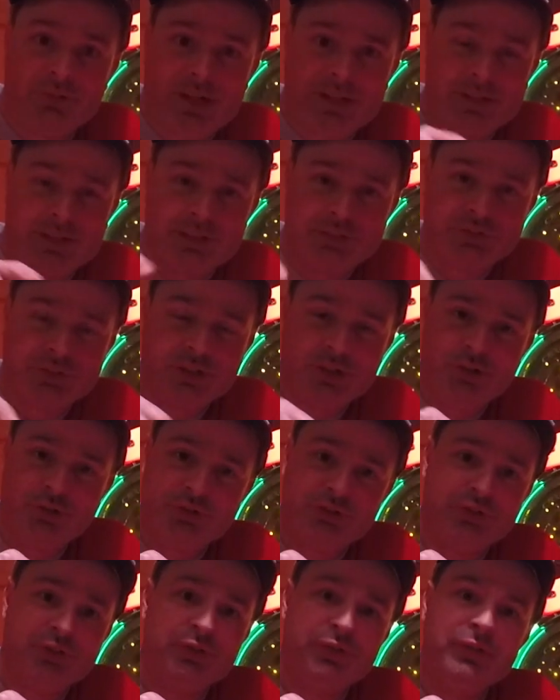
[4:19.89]
like I
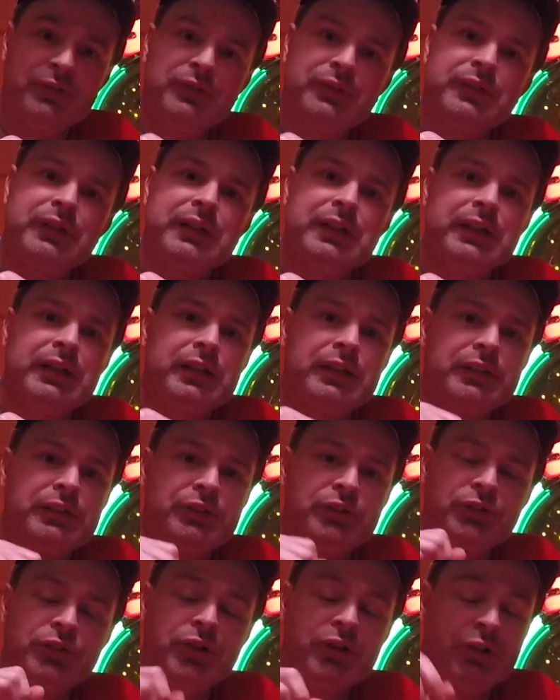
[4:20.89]
showed you,
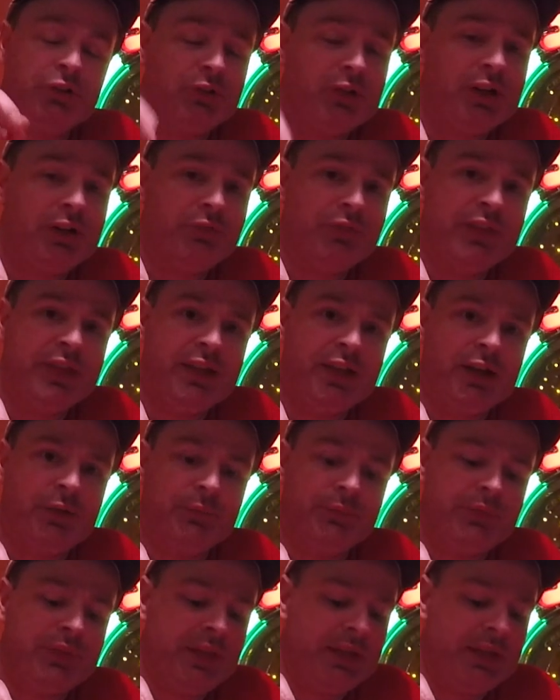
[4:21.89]
you're going to love them.